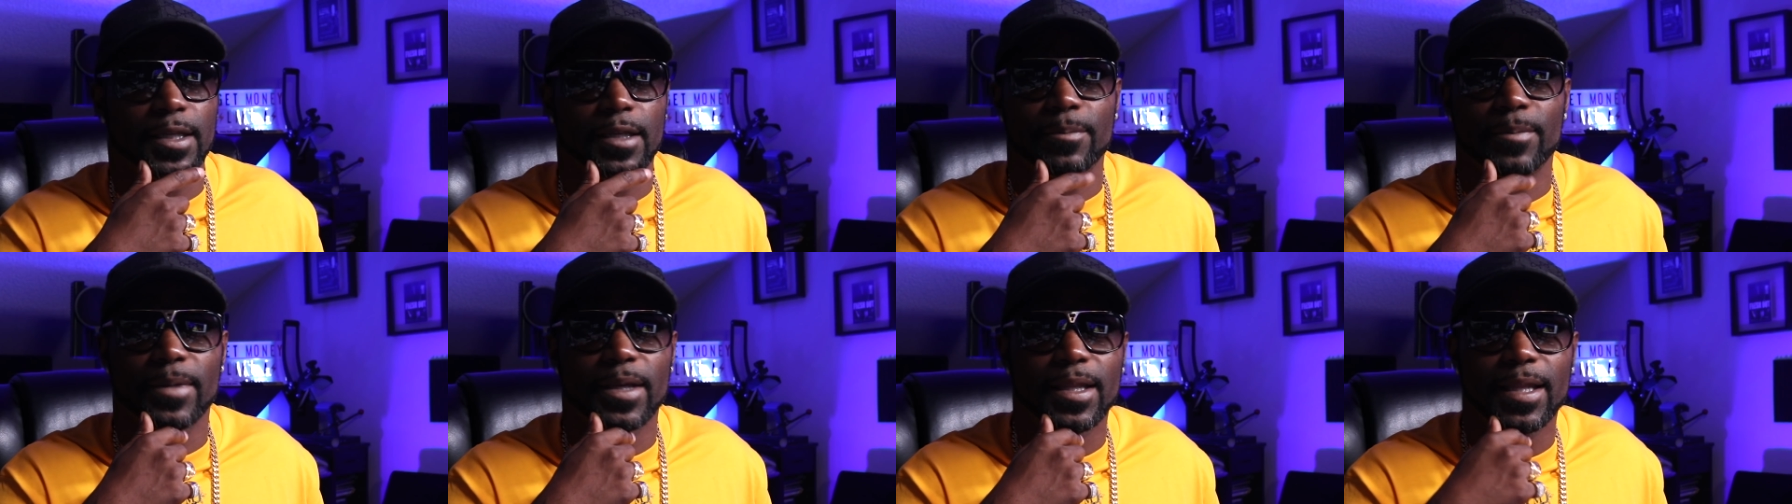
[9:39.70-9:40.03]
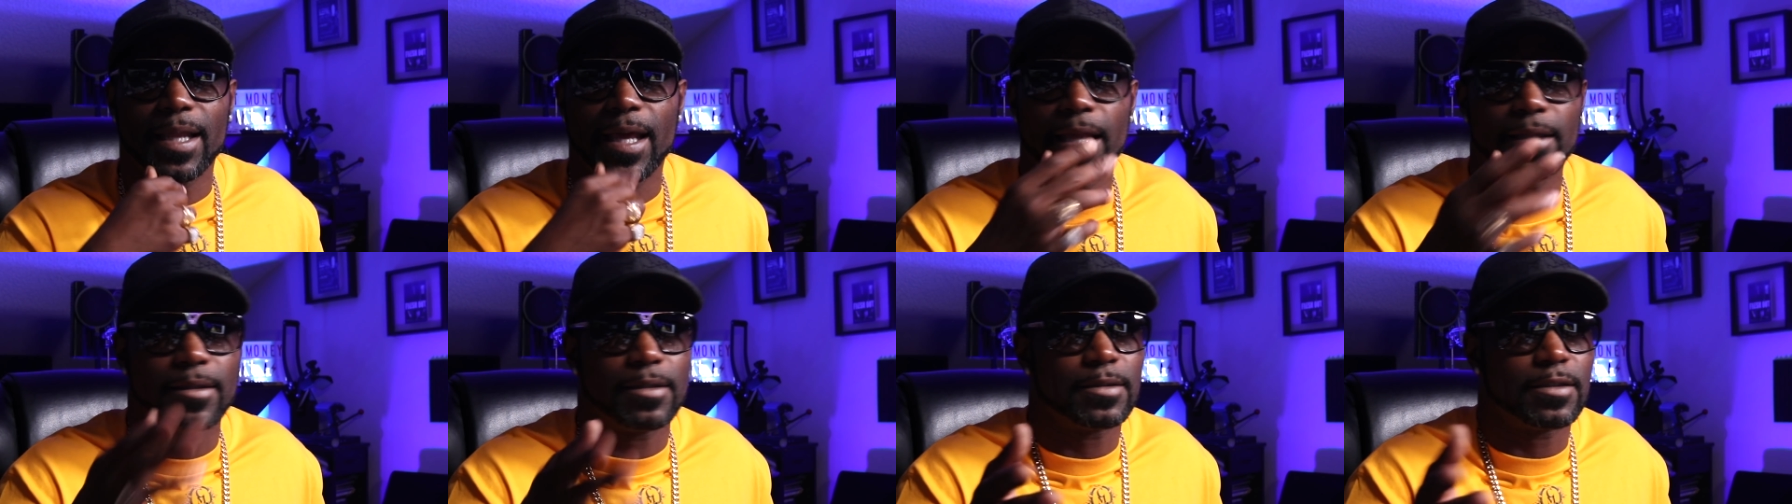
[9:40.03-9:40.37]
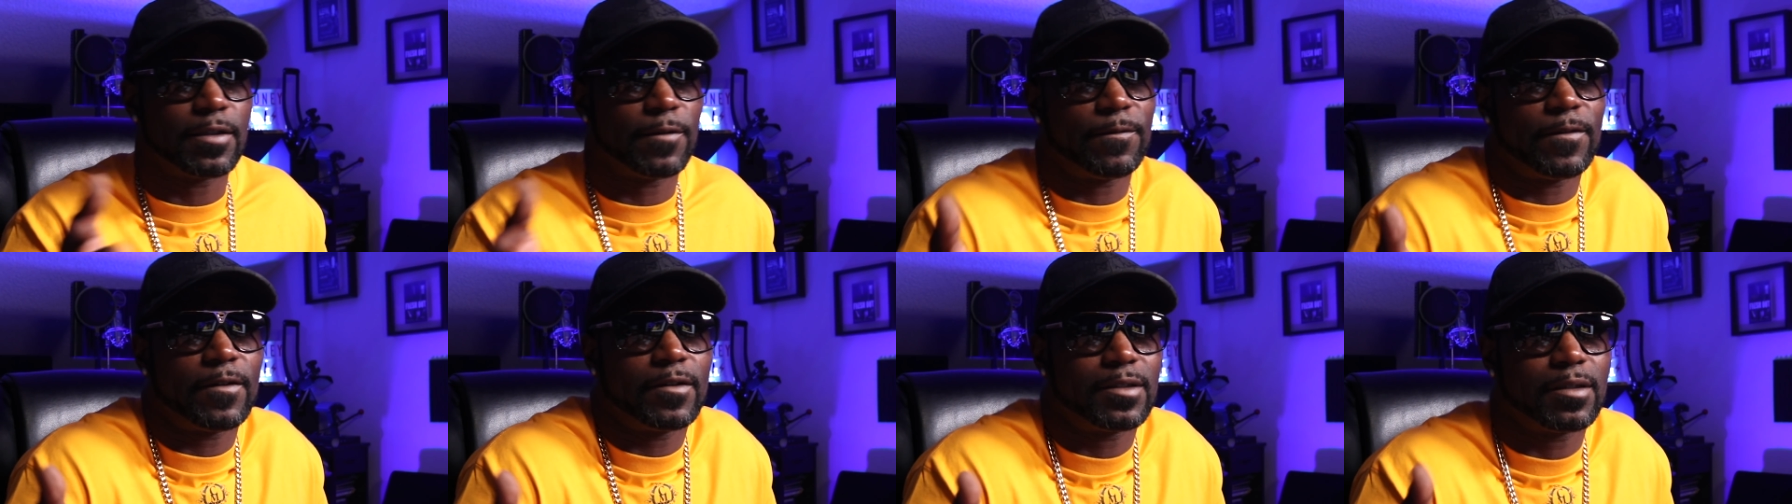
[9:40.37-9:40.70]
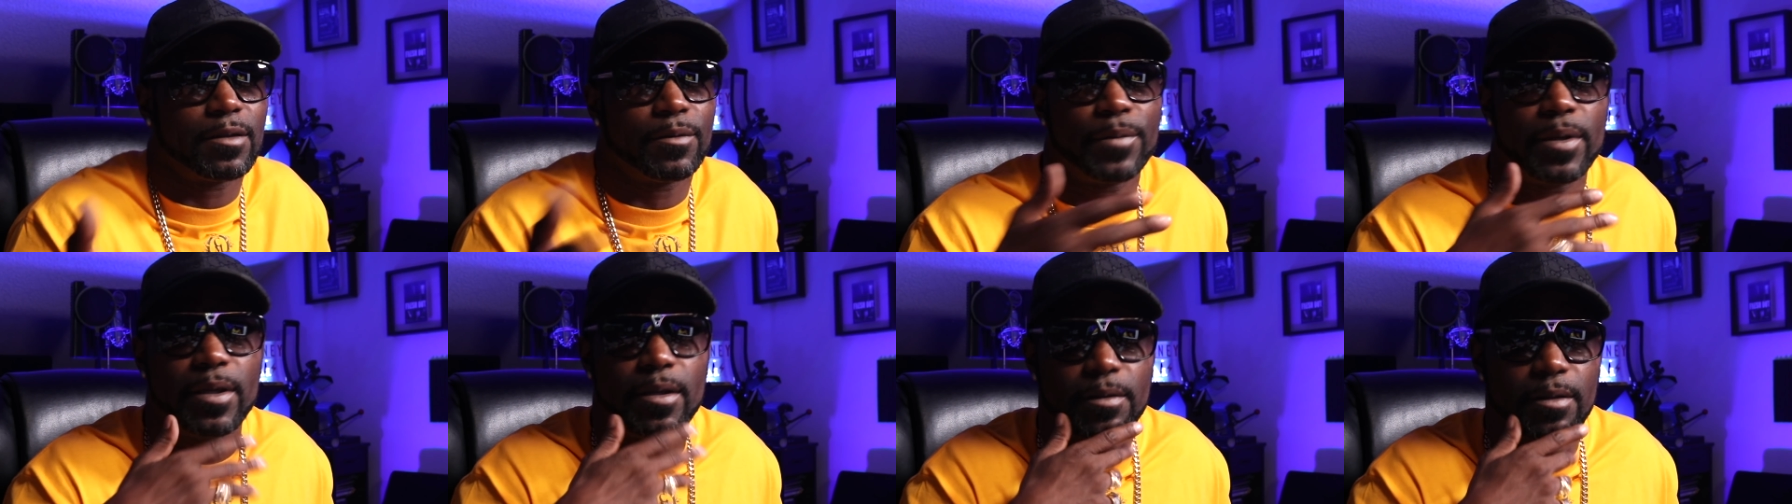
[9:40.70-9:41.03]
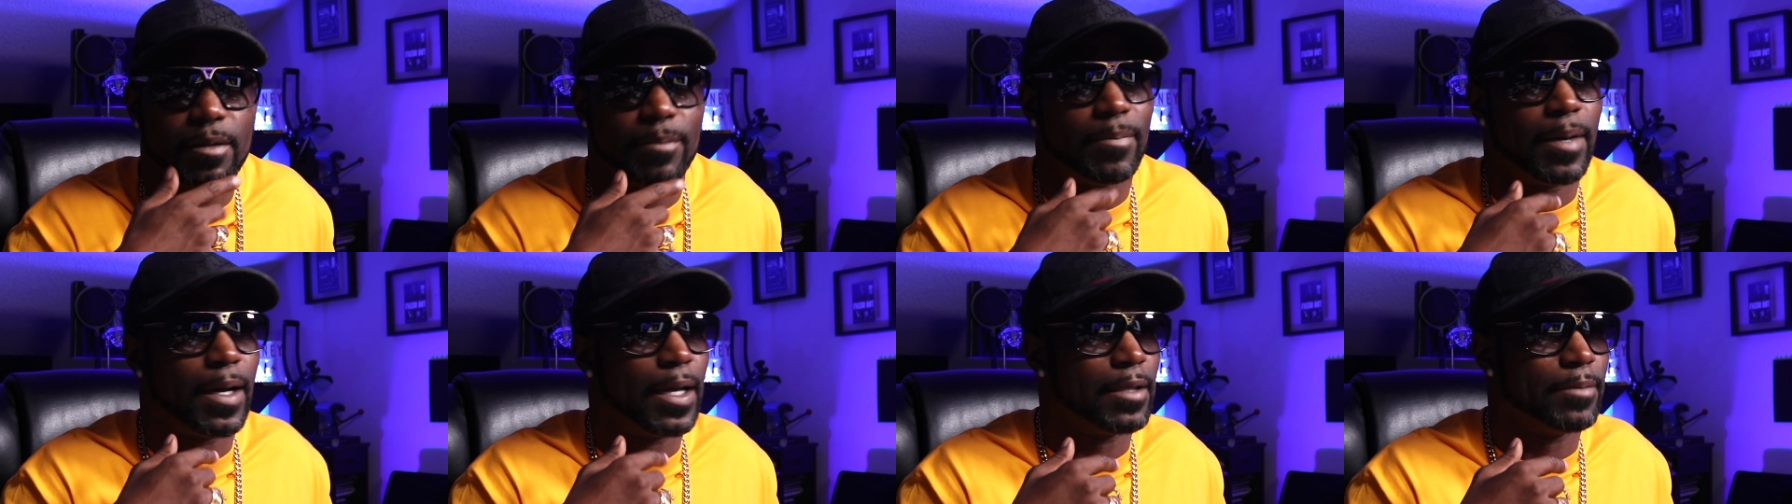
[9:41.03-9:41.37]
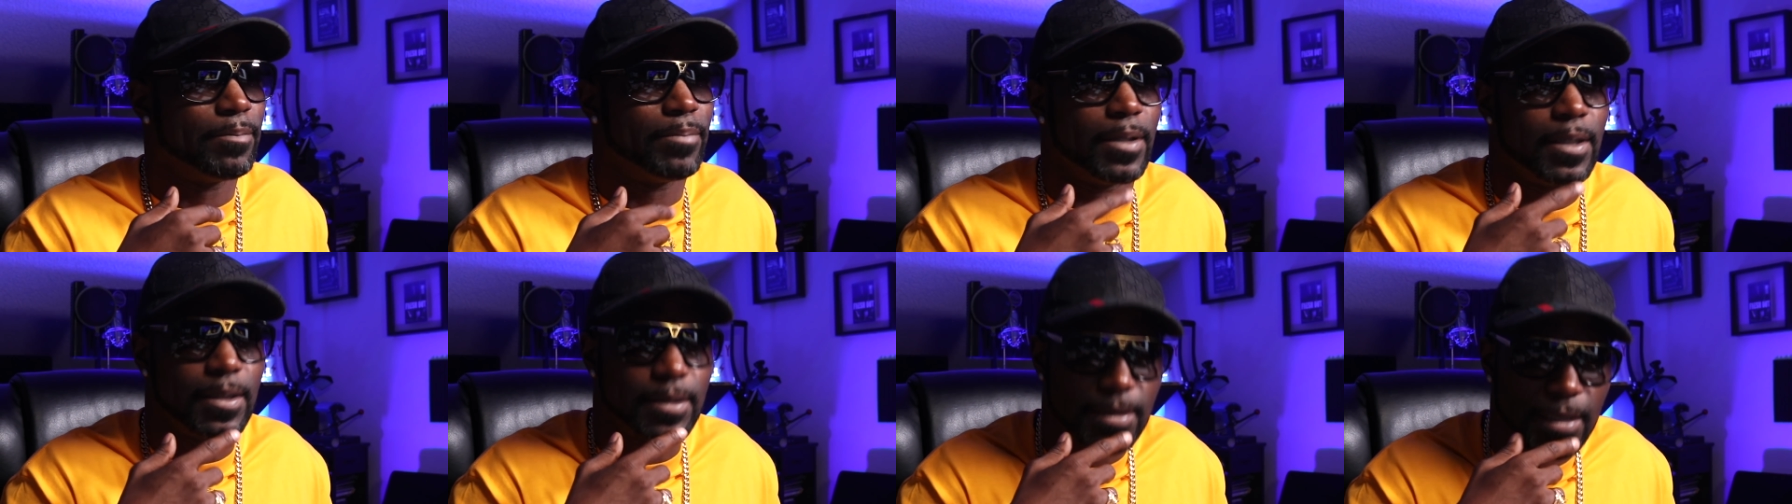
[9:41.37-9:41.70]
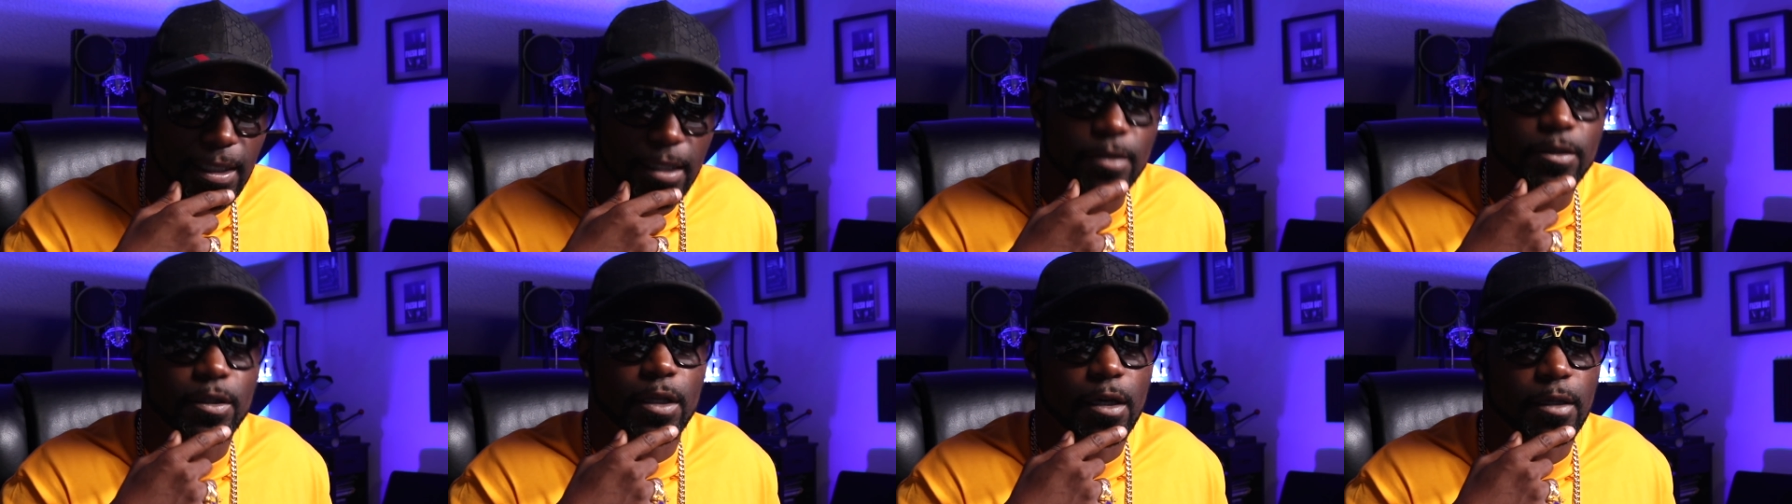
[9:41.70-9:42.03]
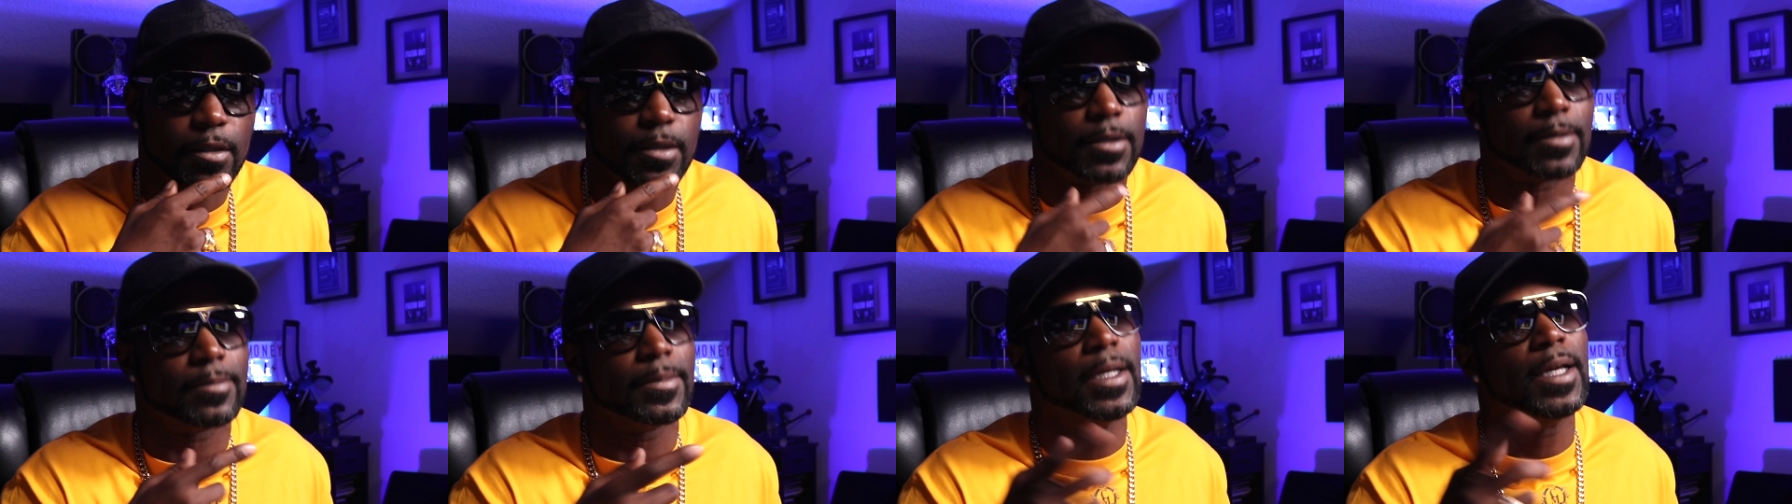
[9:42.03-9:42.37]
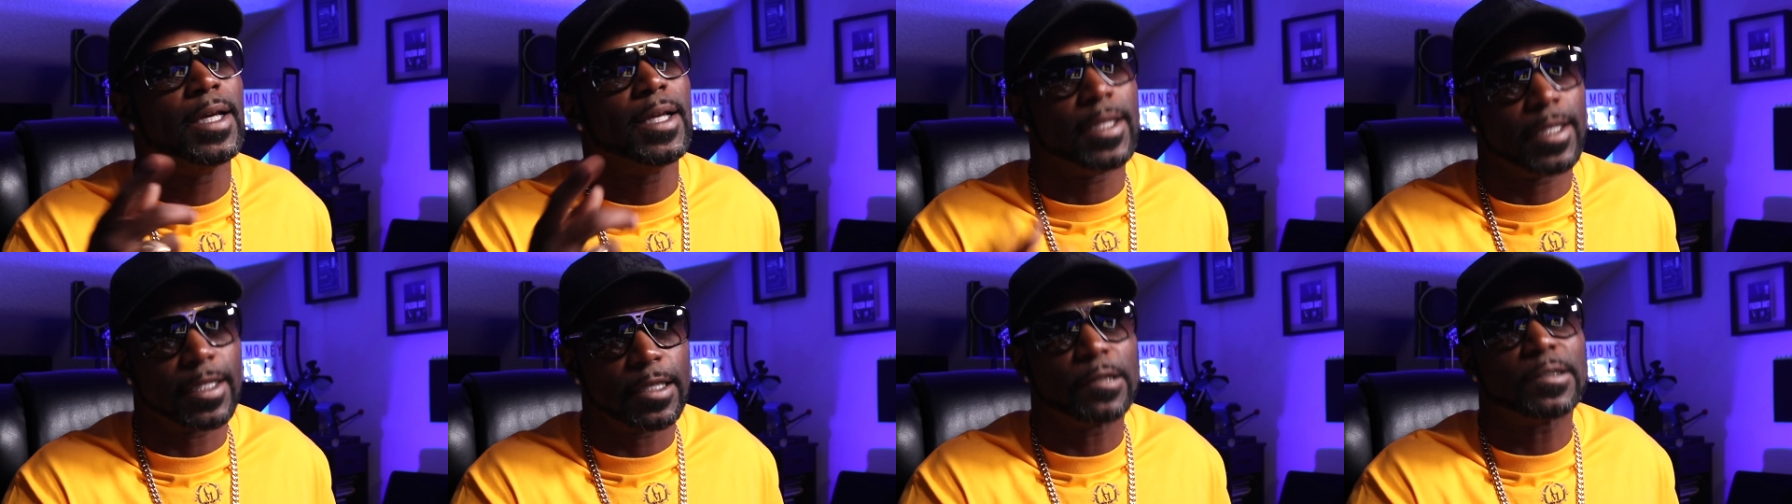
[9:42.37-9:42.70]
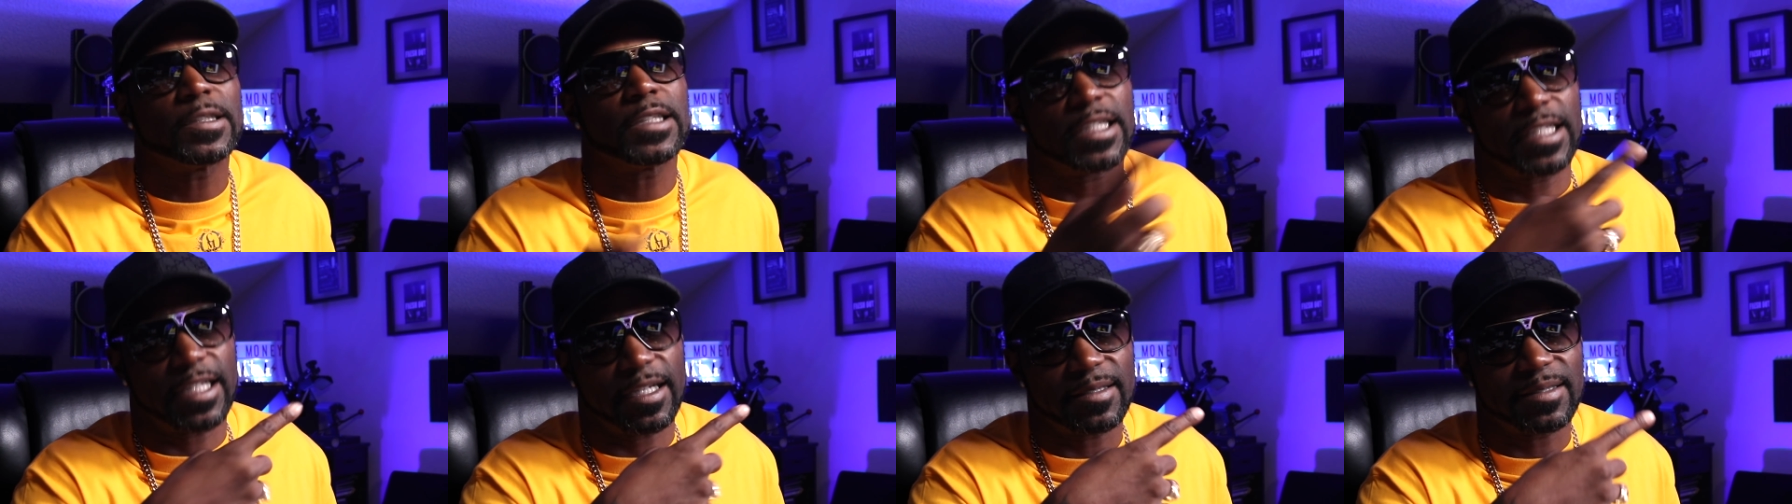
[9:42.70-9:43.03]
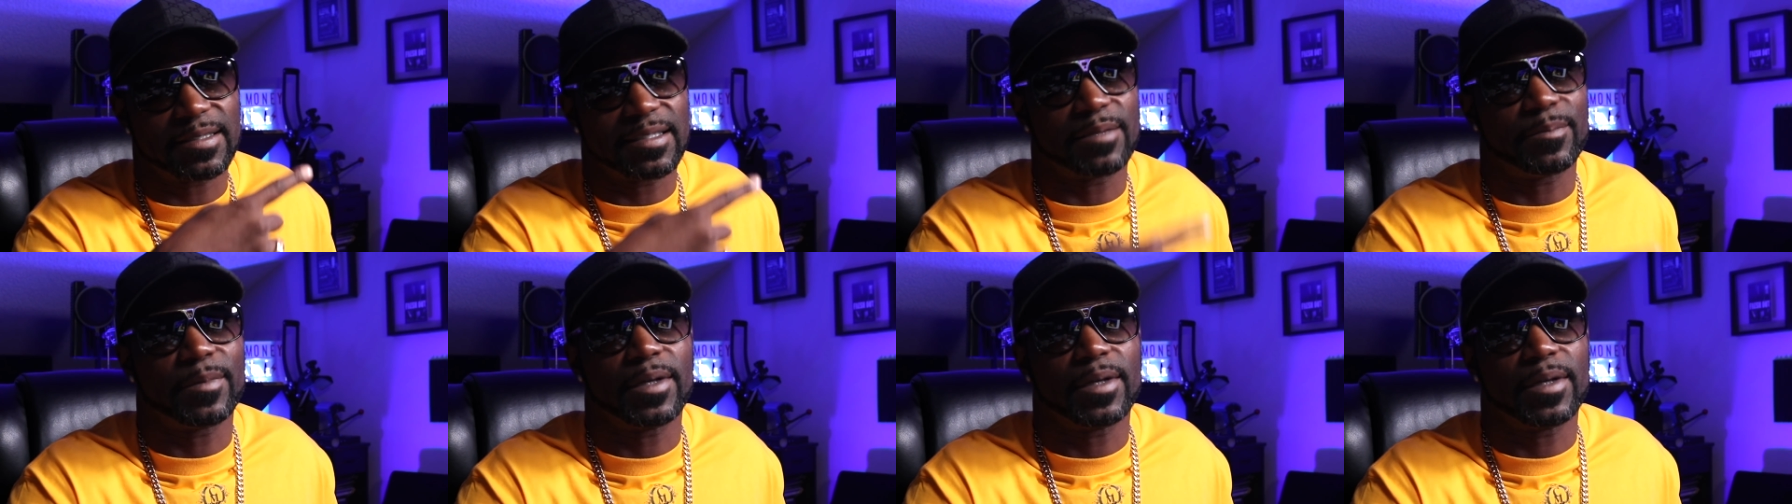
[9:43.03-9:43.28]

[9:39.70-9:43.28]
man? This is the first time hearing about it, but it sounds awesome. Then go check out some of